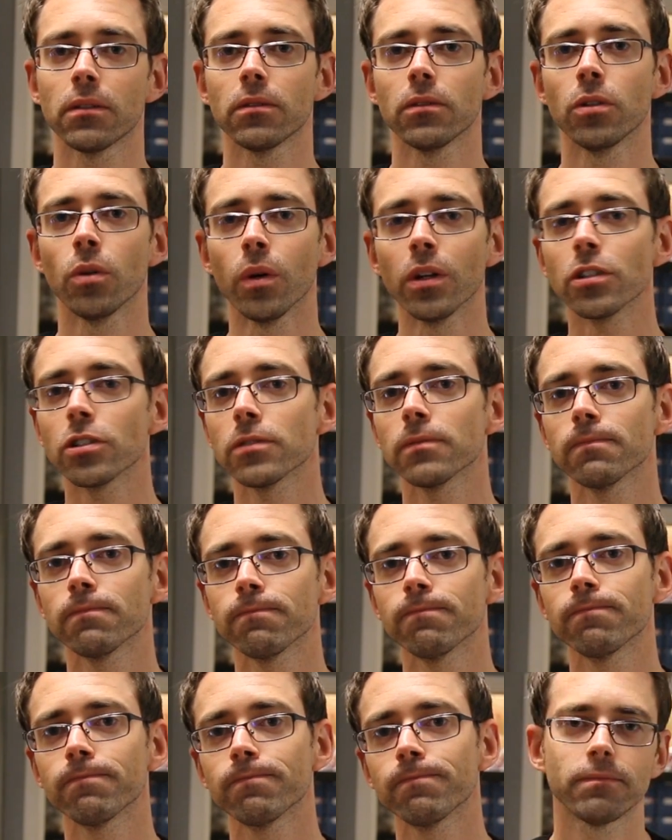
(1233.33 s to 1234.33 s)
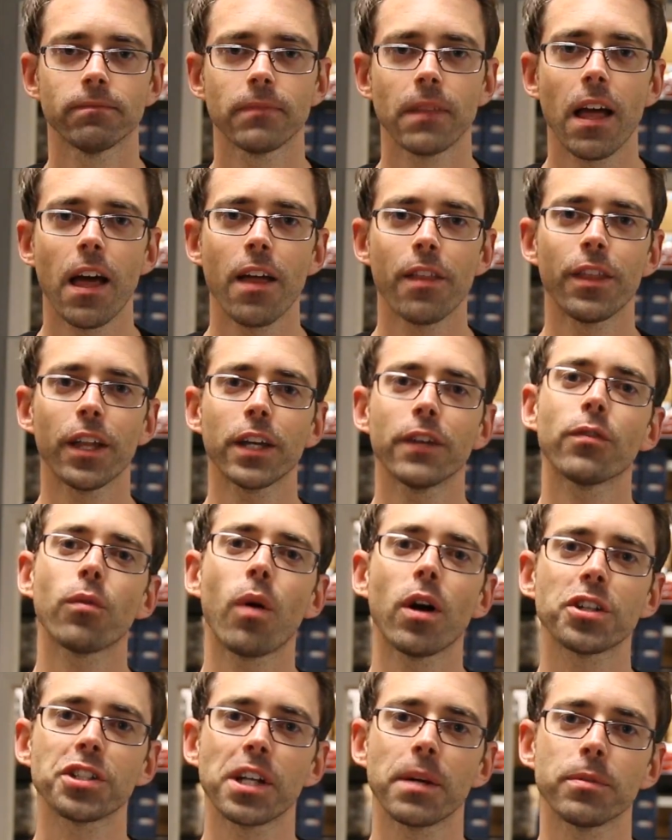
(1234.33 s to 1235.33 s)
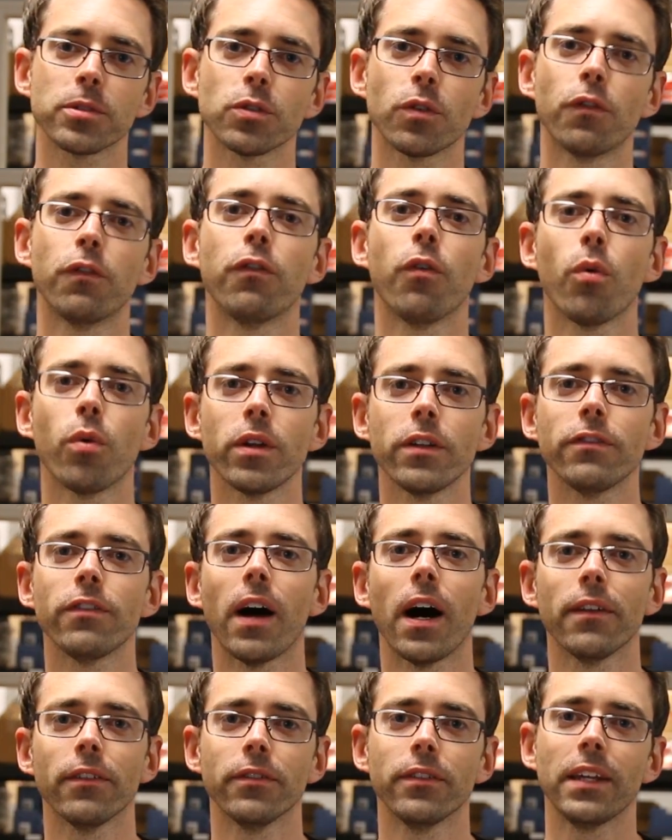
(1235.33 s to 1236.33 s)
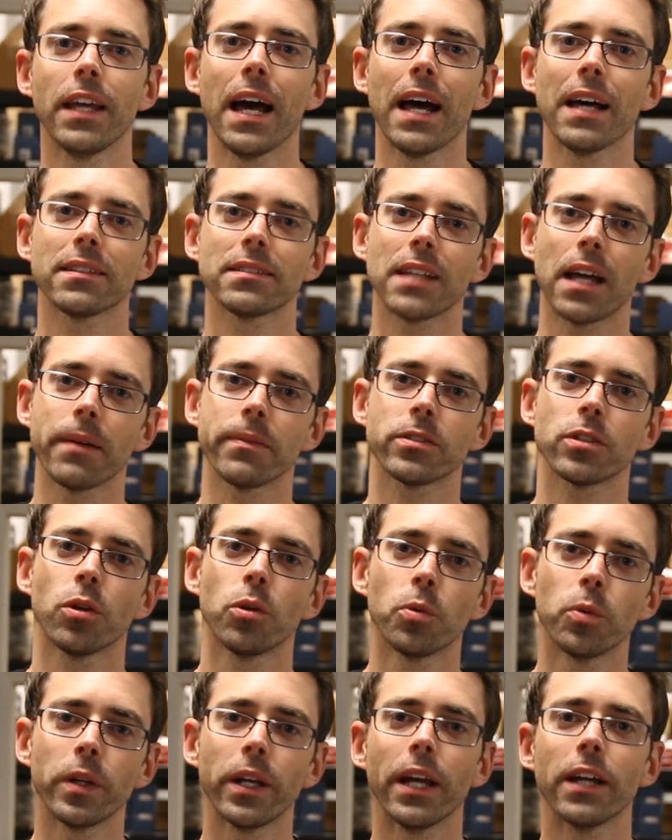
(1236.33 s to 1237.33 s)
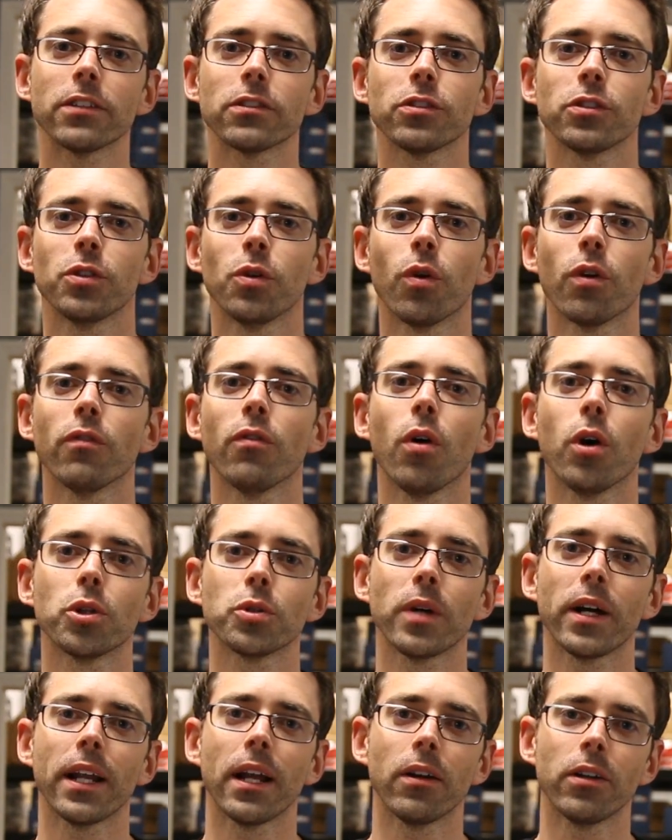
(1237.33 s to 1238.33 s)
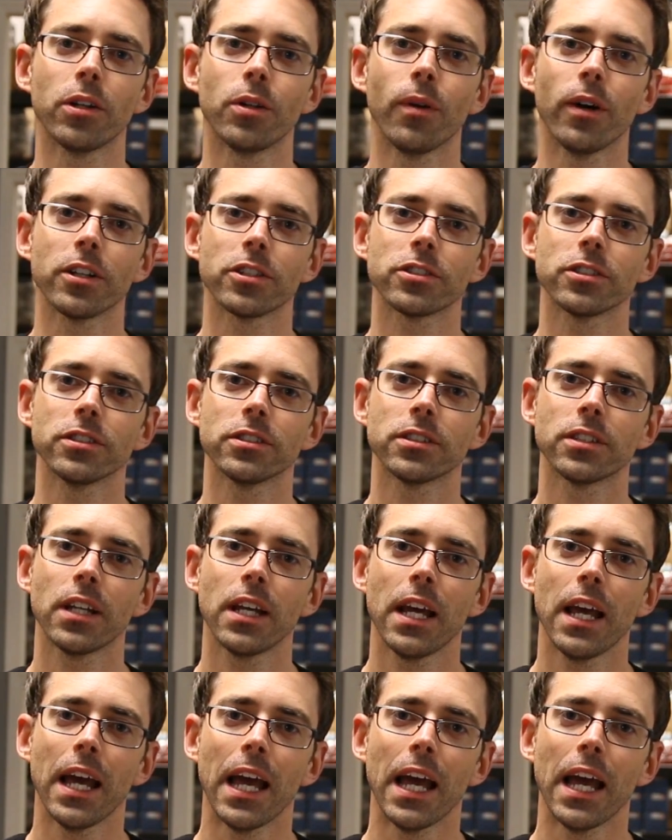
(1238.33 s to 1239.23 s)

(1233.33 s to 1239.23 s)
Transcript: noise. Thank you for watching episode 45 of the AskDAP show, where we answer your Volkswagen Audi questions.